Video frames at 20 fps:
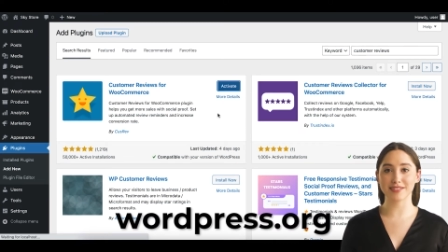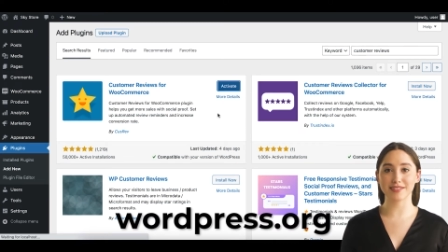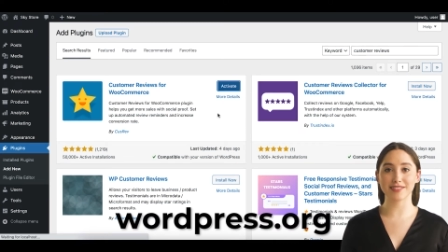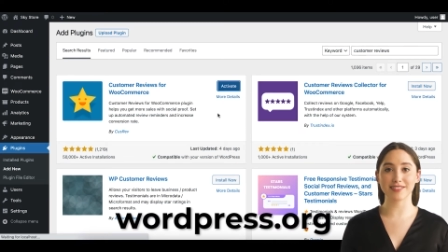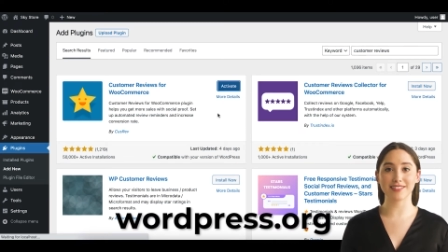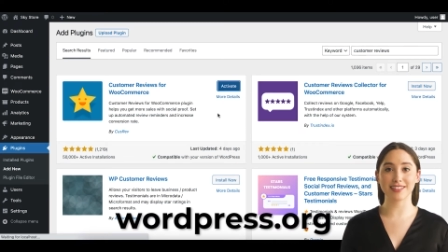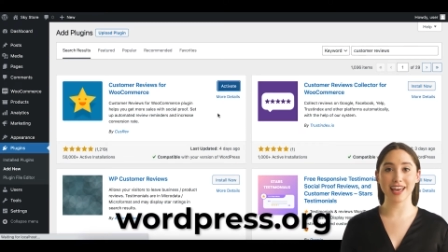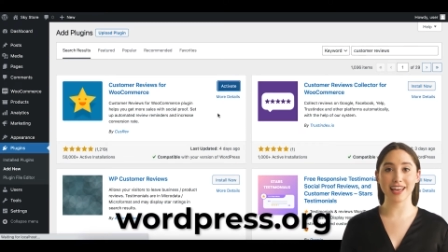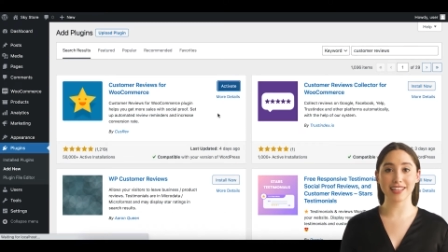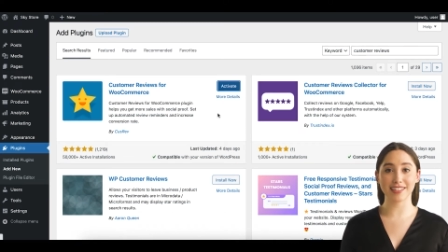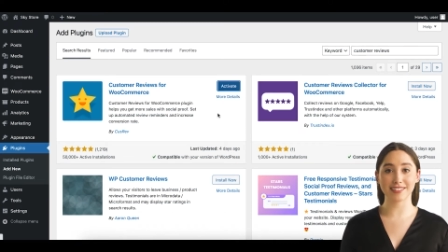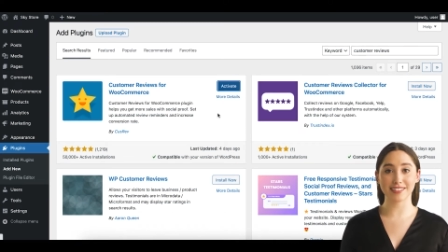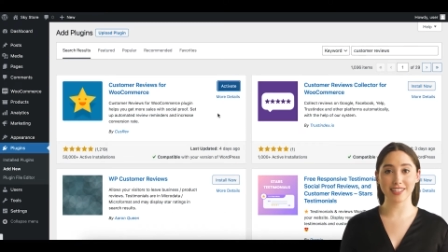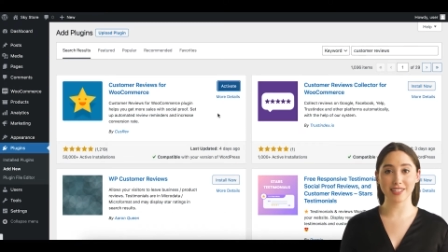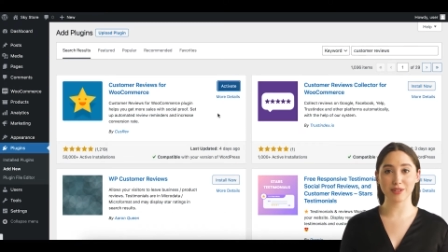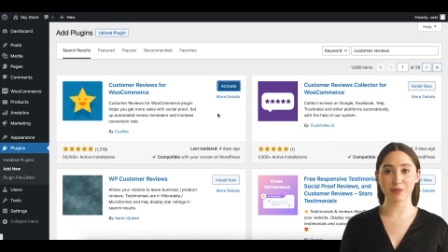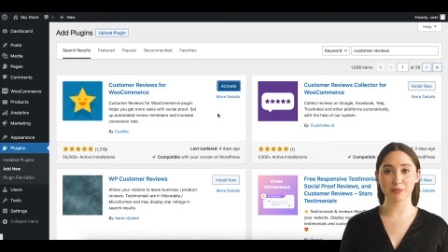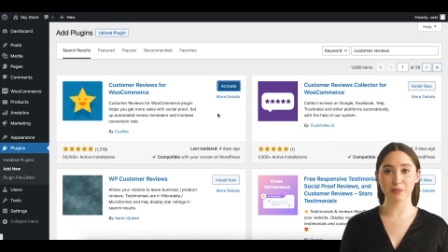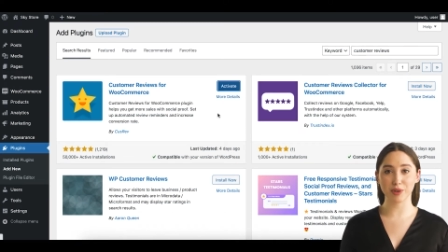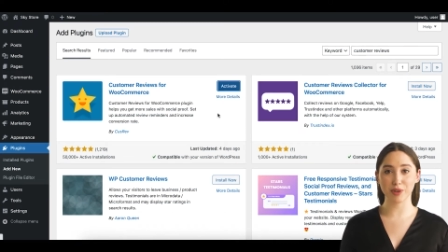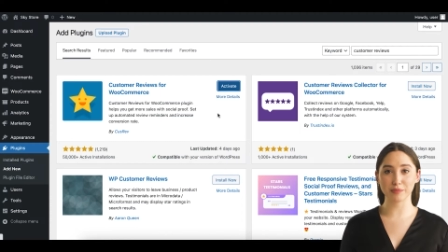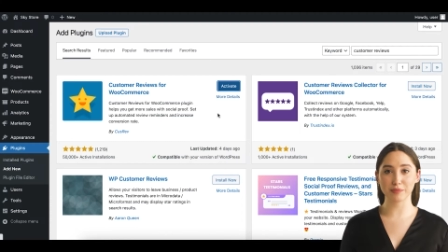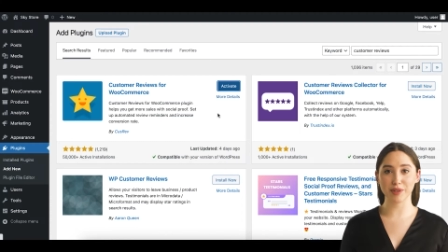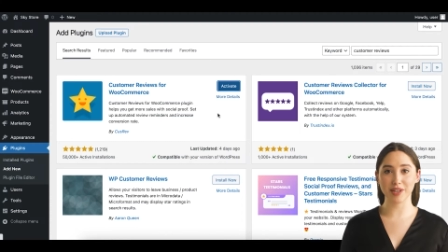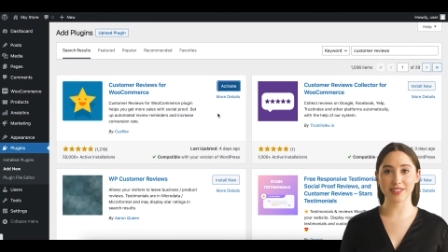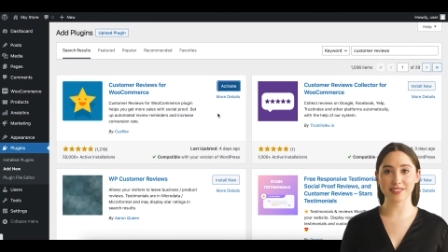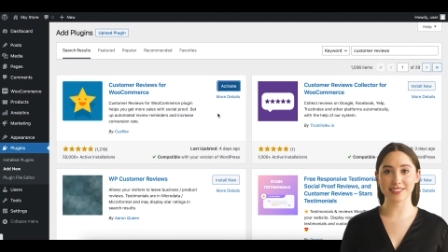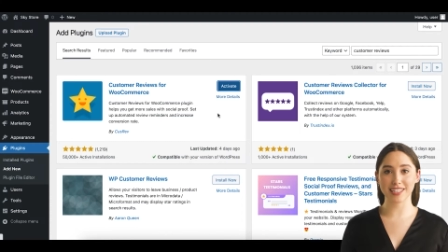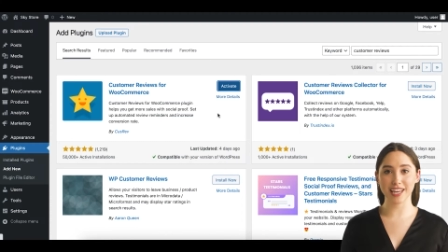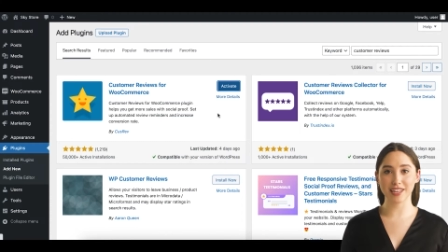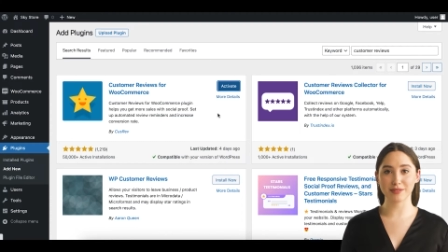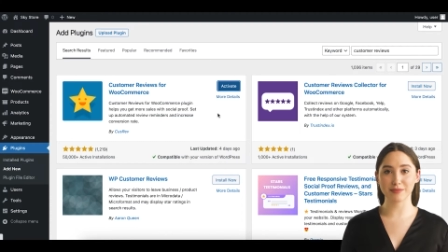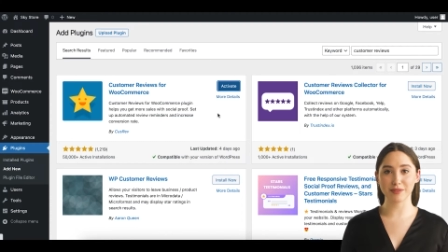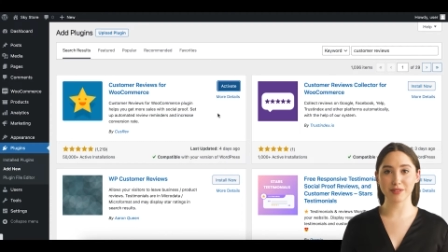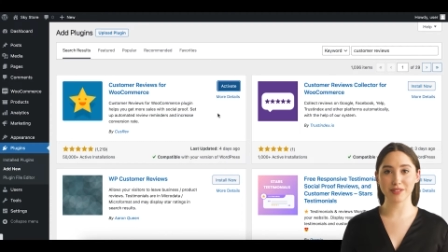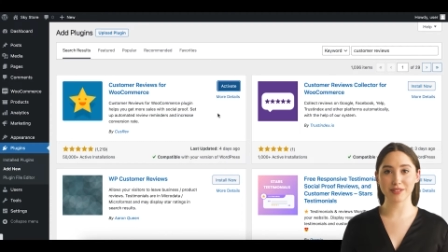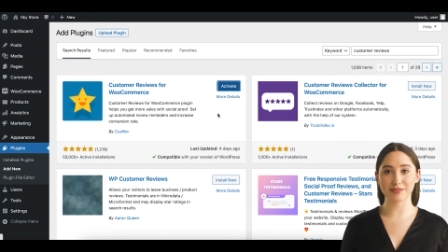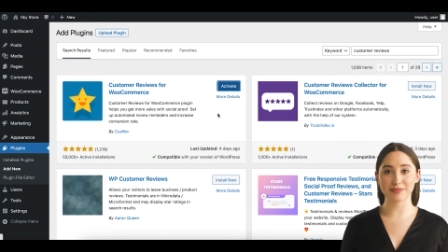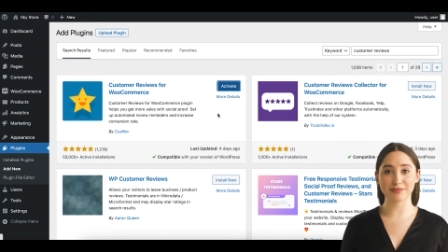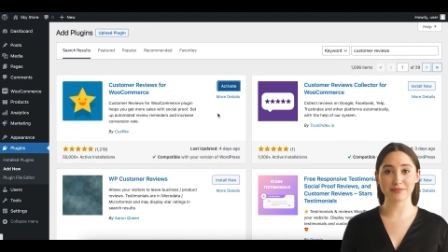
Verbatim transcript: Settings in your WordPress dashboard.